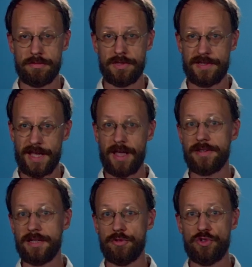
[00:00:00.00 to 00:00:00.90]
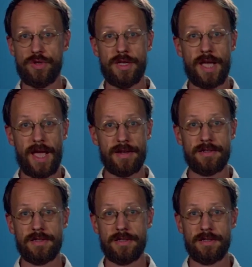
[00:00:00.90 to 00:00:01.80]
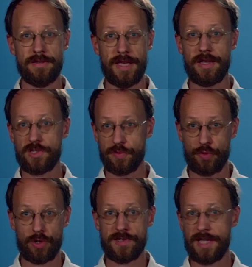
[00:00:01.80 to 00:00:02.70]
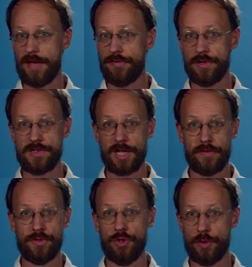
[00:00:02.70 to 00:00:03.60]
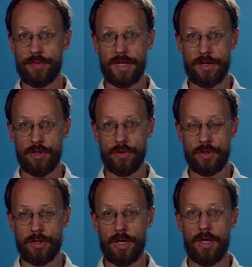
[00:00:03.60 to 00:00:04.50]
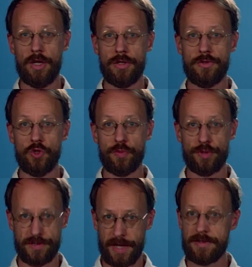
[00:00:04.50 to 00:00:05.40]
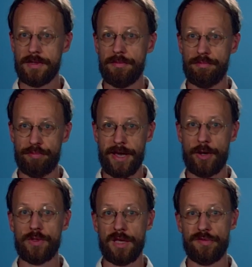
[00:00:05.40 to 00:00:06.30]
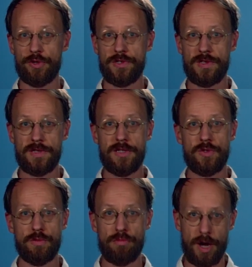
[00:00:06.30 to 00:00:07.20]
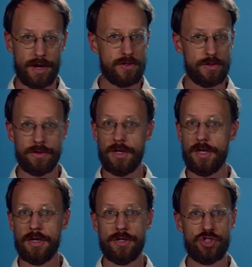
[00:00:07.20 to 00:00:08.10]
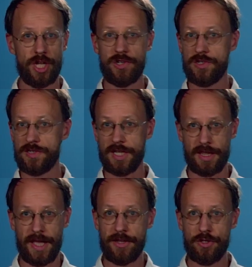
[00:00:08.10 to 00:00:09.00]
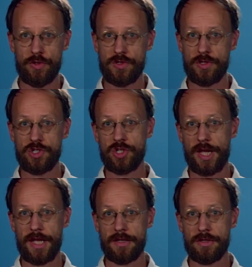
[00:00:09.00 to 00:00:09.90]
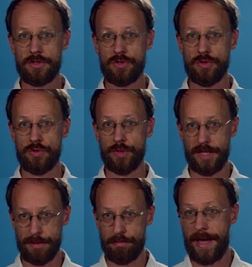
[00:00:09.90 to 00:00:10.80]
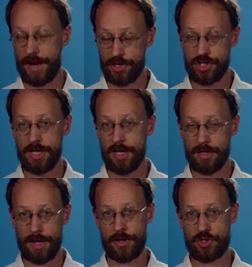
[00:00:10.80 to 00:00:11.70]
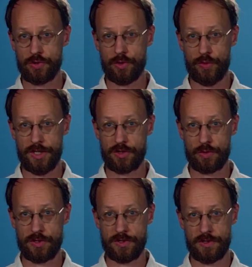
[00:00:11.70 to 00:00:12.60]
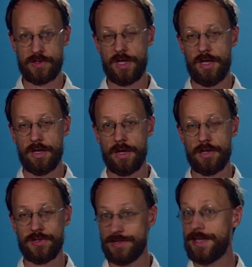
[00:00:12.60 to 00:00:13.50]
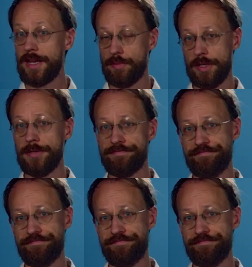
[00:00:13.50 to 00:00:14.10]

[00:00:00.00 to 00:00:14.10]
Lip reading: Satellite imagery and data supports the efforts of the European Union to protect biodiversity, to monitor changes in land usage, and to really manage natural resources sustainably.